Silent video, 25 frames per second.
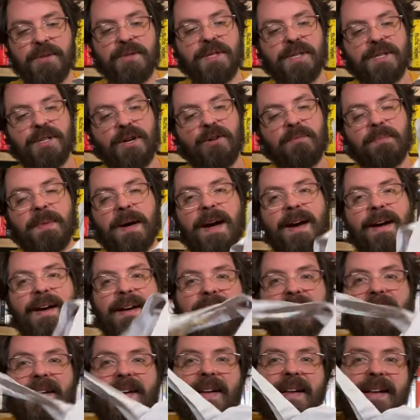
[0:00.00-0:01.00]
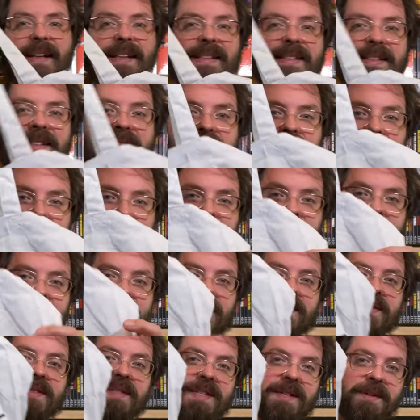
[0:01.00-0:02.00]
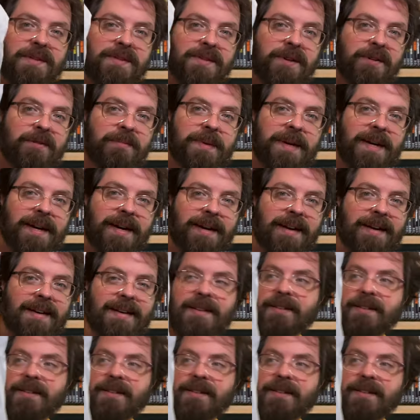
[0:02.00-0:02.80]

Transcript: the tote bag. This is our Sons of Steel tote bag.